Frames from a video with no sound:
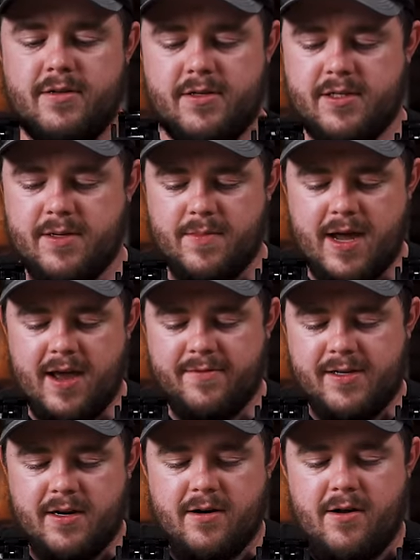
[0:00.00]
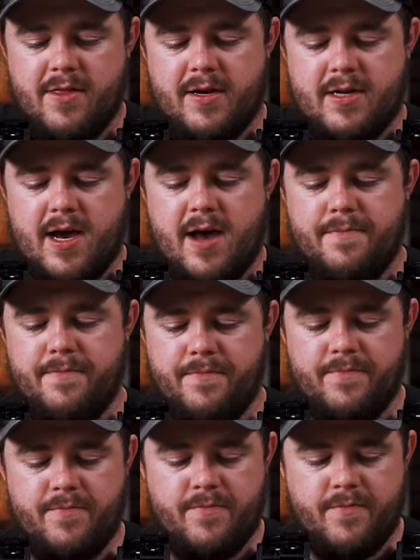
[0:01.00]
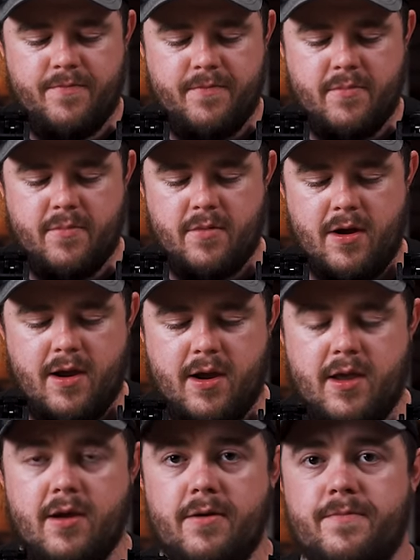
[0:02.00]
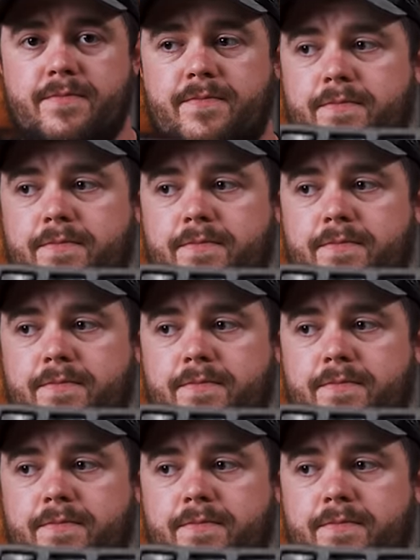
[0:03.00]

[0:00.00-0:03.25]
some knives here on the top, right here.